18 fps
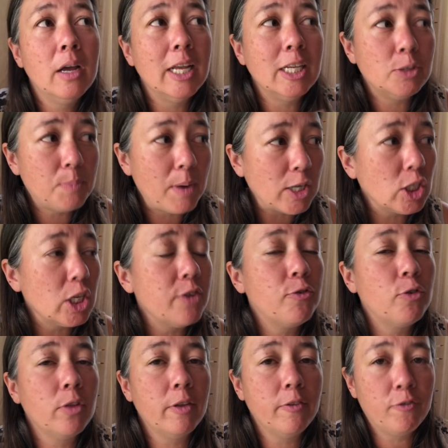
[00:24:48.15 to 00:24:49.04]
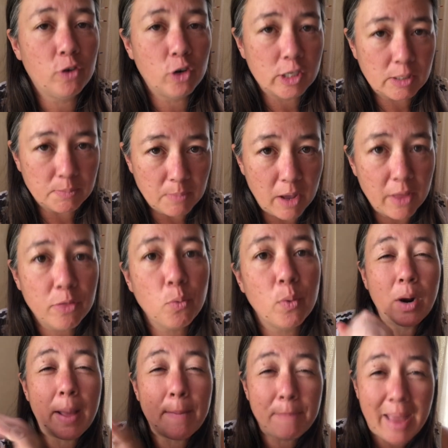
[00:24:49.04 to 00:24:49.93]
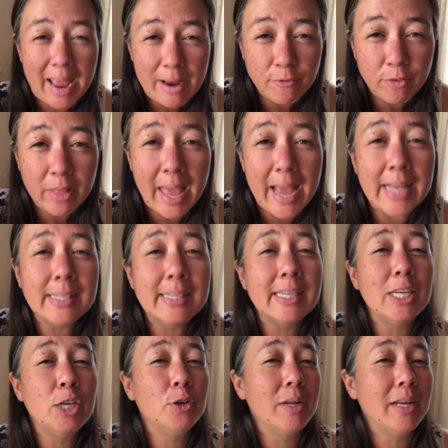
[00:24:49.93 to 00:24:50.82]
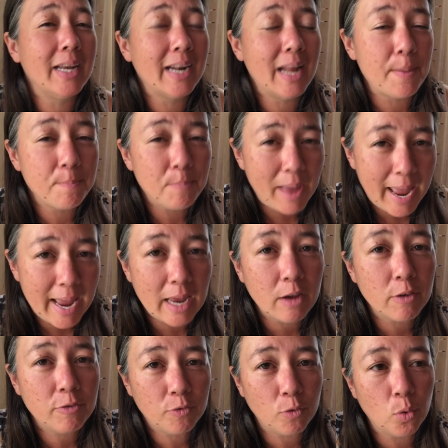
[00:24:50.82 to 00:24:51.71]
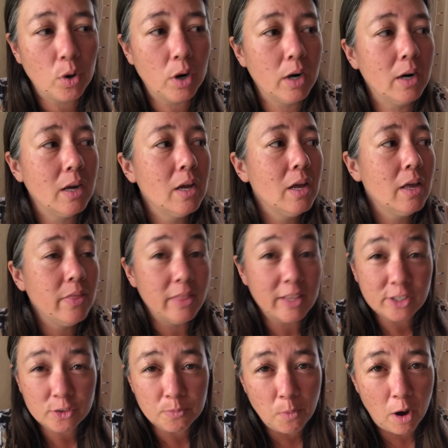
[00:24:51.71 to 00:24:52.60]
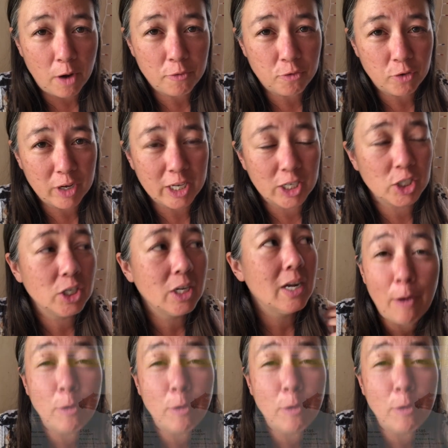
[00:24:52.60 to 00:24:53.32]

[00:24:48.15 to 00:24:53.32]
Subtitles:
especially for the first month when I'm paying for the AC unit and I'm paying for the small fridge,